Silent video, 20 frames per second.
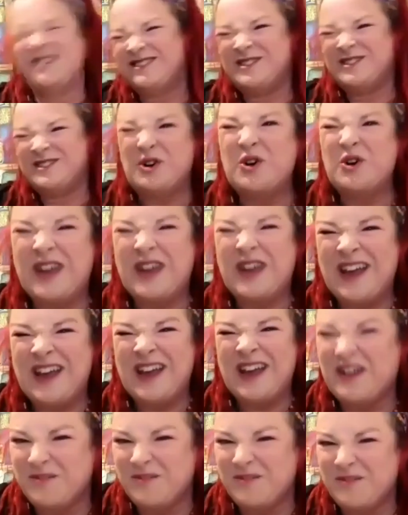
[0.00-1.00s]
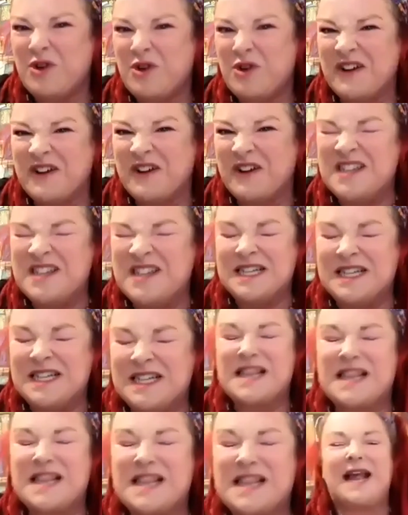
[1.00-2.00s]
Okay, they're more of a recent
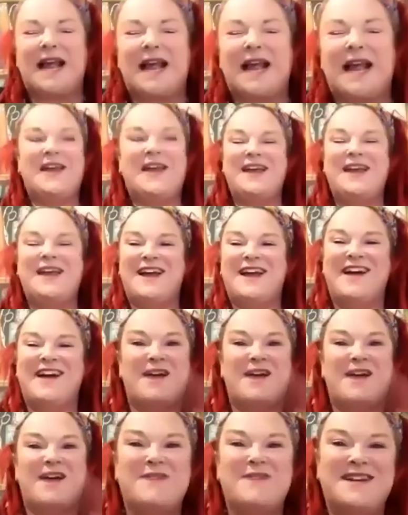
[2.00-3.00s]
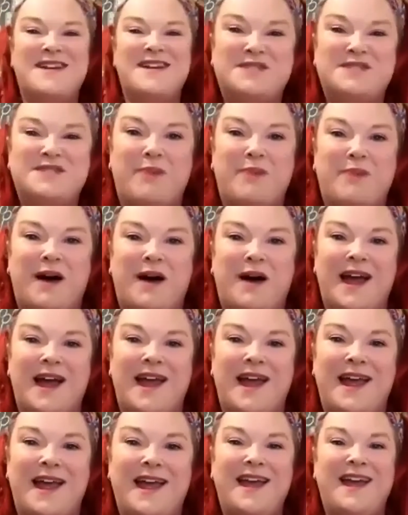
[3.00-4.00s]
thing. And a mince pie
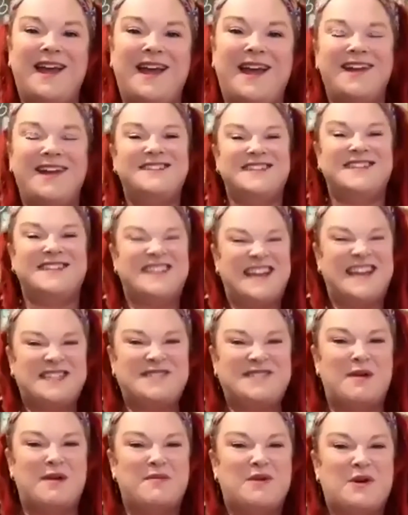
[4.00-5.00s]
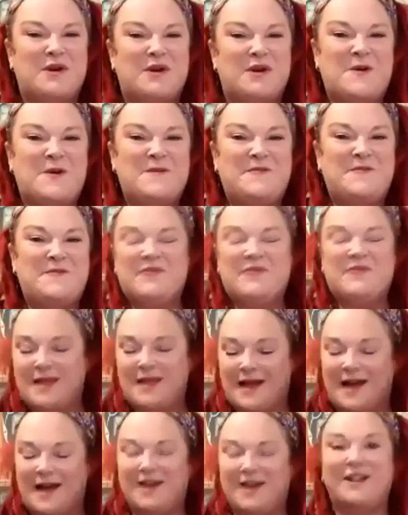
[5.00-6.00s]
to taste my moo,
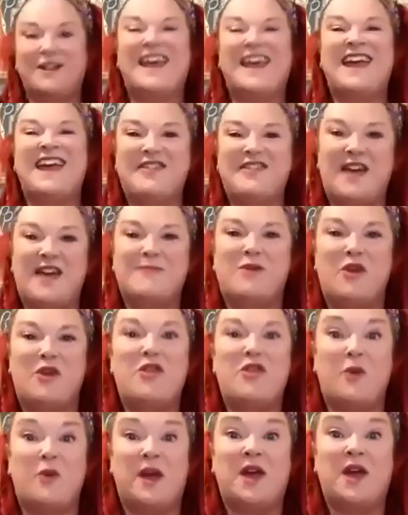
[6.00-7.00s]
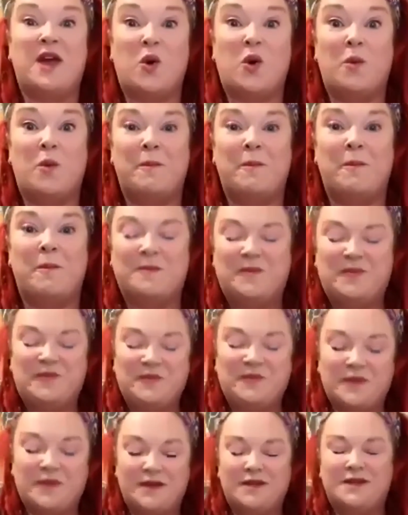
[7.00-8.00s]
and I'll hay them on the way home.
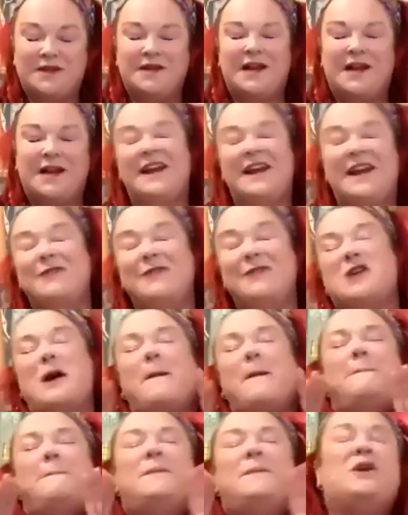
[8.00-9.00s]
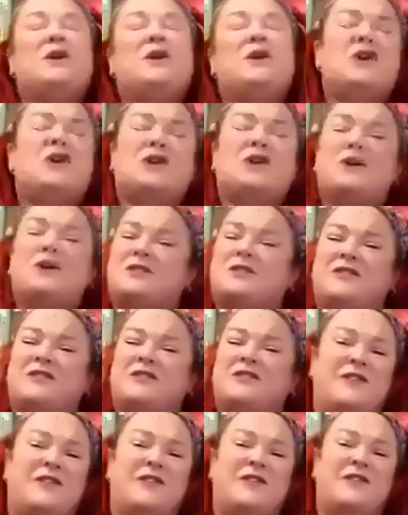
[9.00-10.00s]
And it was a
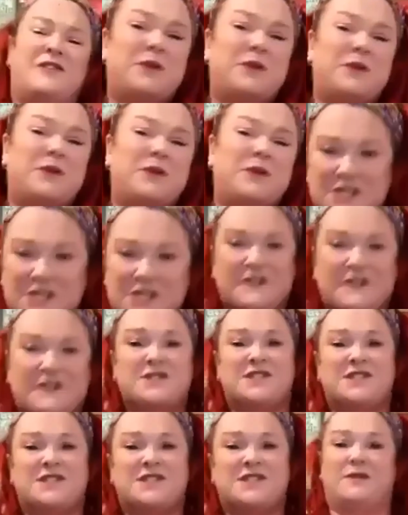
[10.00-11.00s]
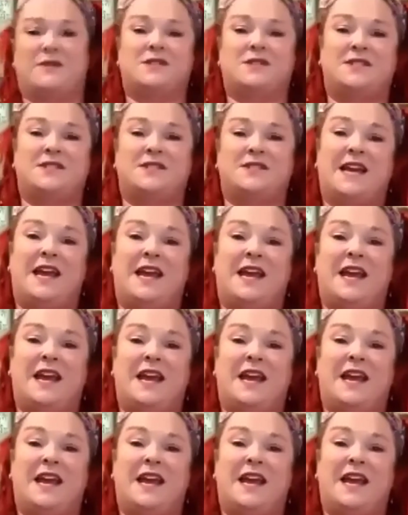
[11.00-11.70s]
beautiful, beautiful summer's day.